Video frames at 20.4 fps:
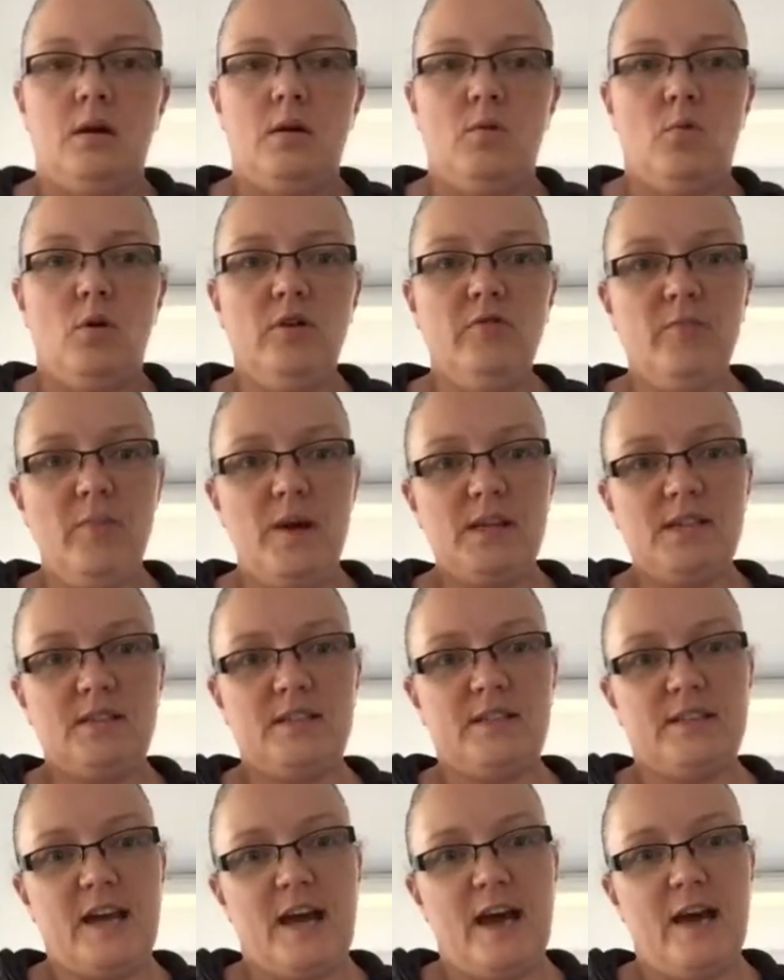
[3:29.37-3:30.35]
One of my
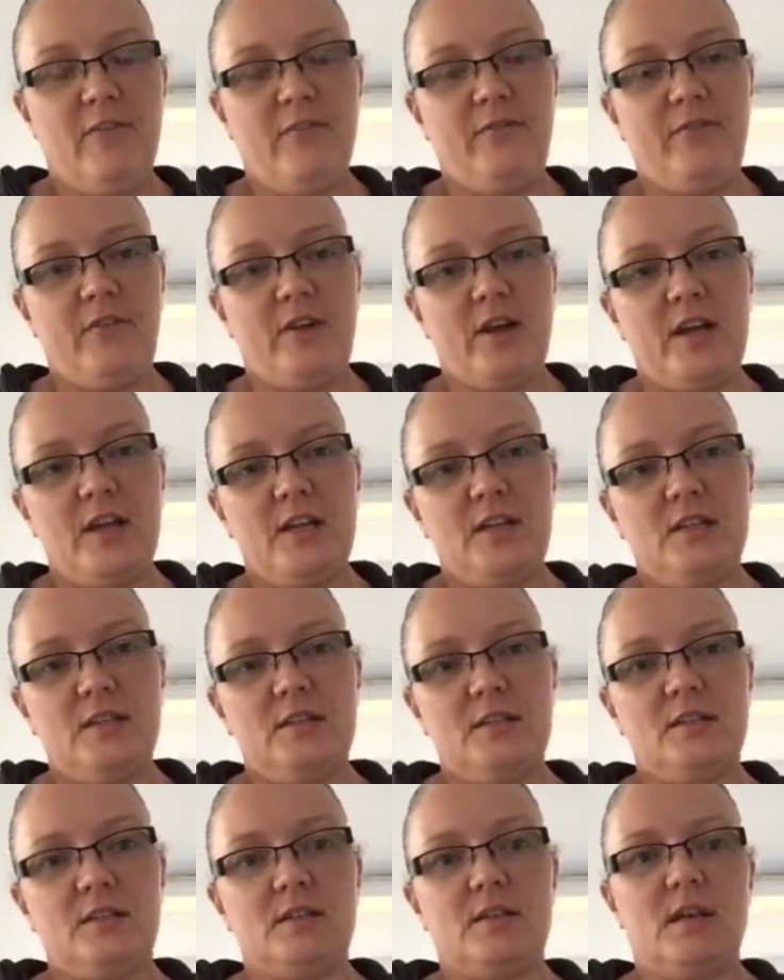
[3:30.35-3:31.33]
staff
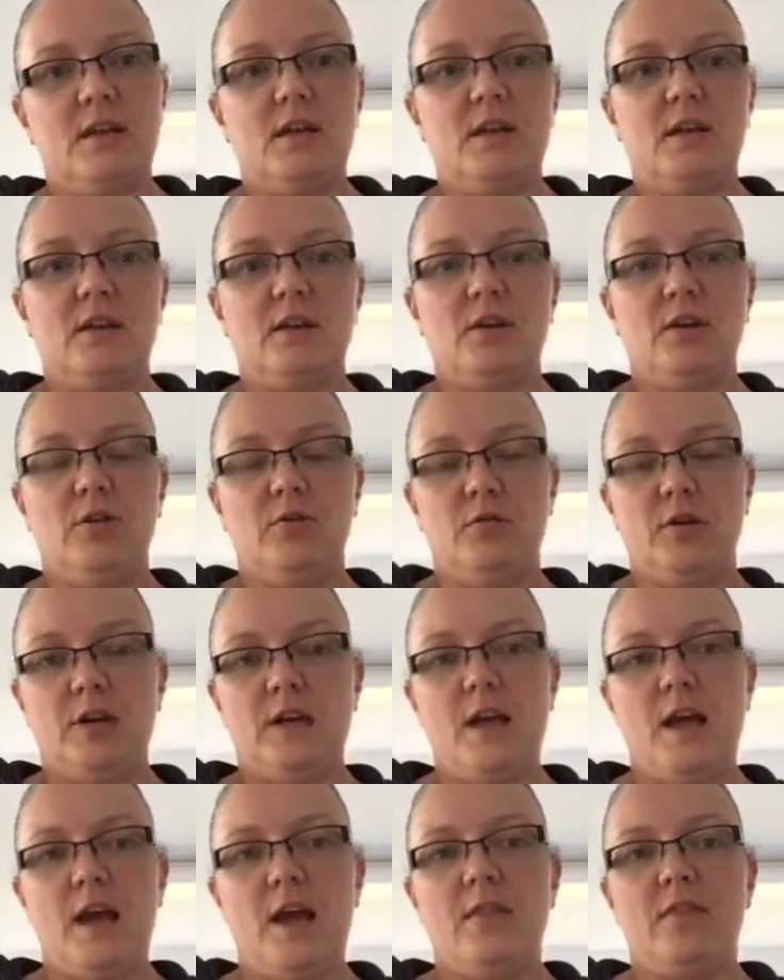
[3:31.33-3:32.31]
is
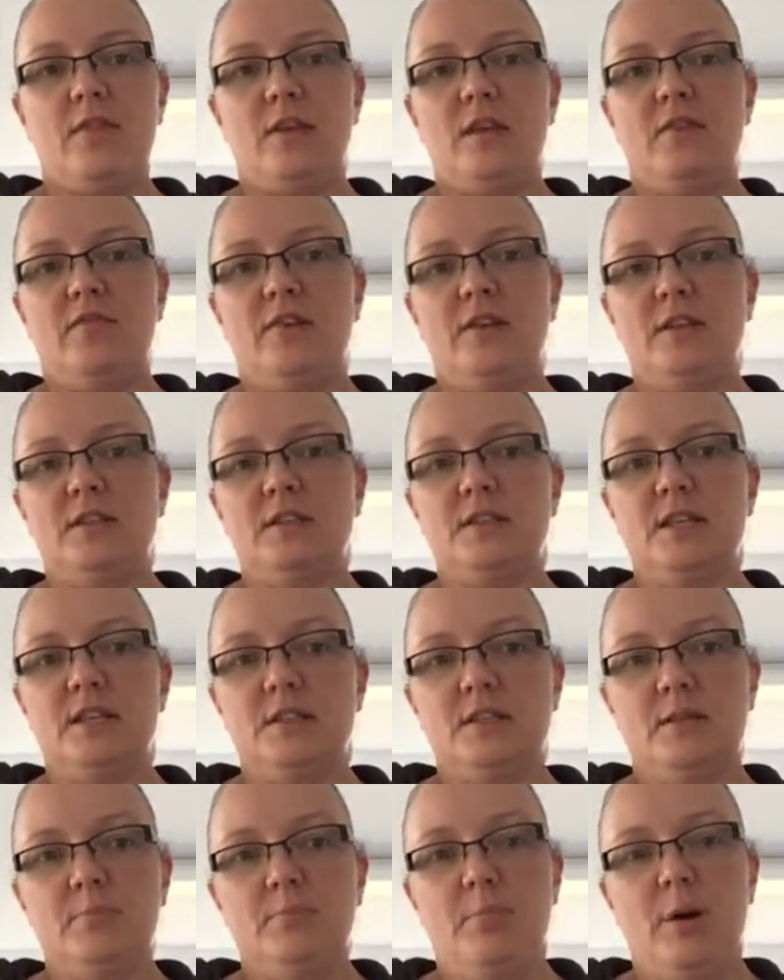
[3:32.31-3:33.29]
currently at the fitness
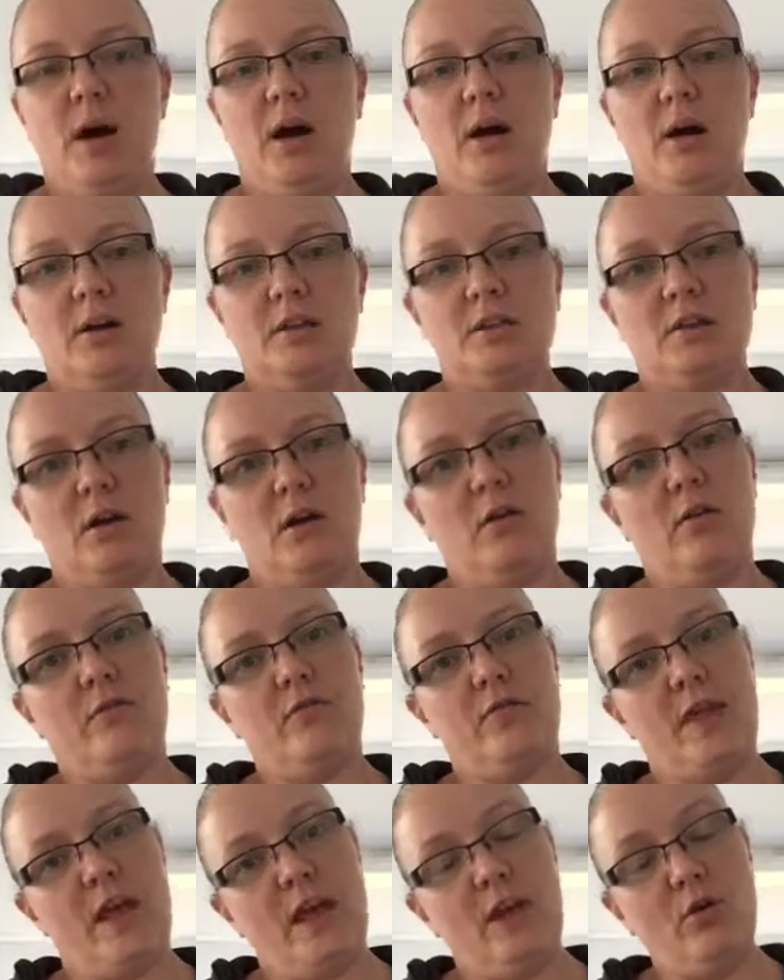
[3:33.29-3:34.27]
testing part
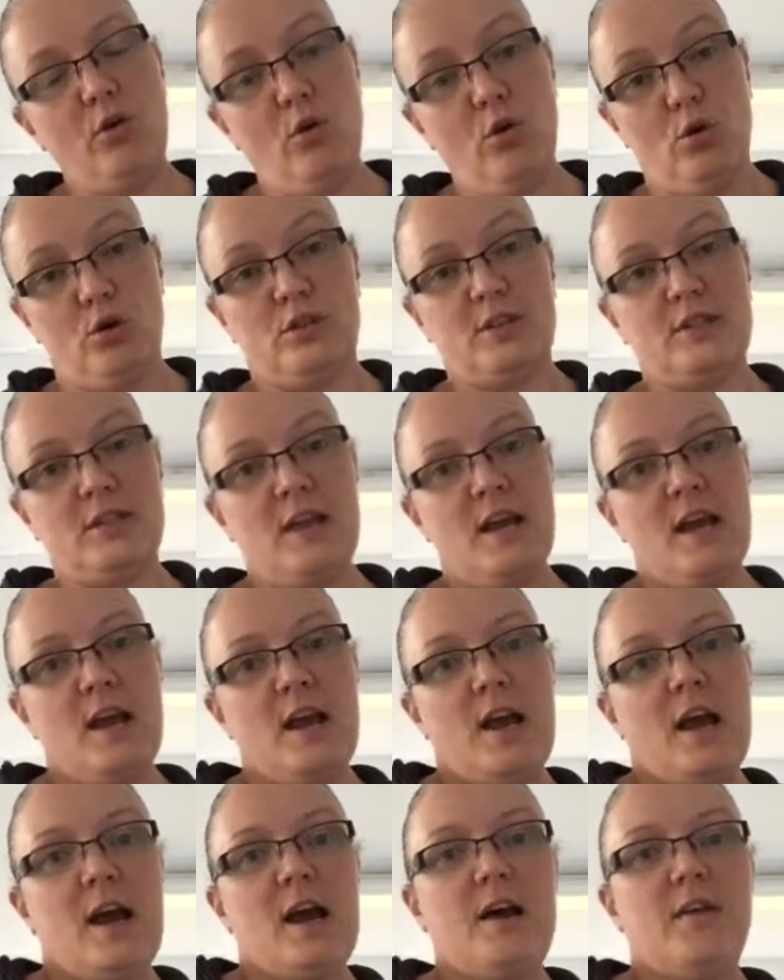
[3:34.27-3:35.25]
of their course,
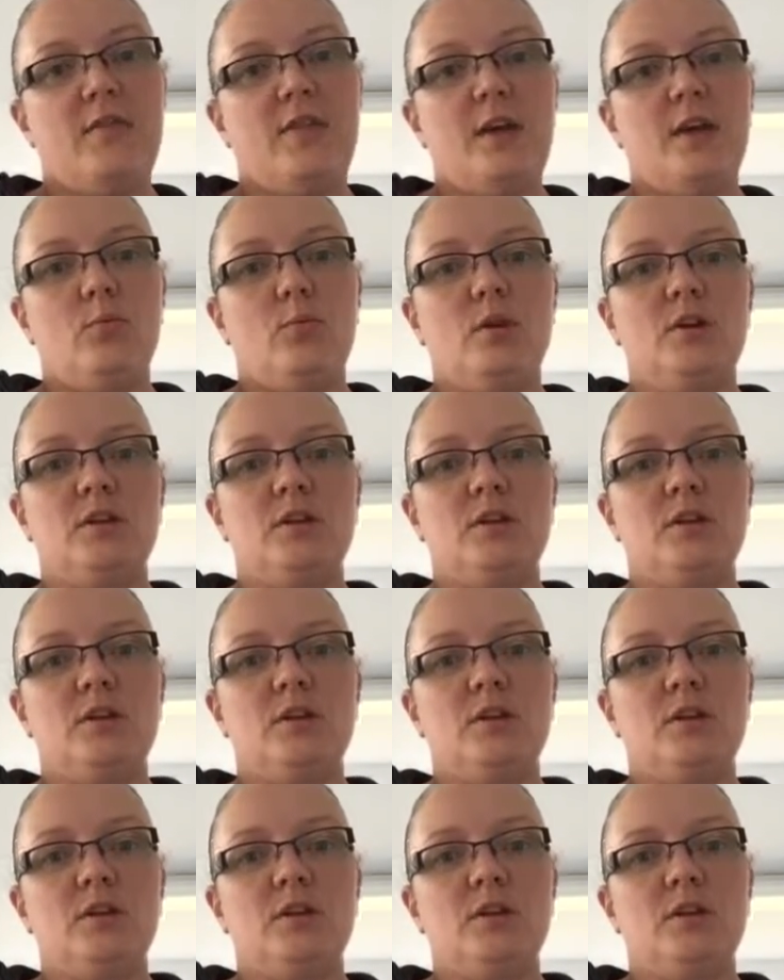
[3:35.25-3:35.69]
and they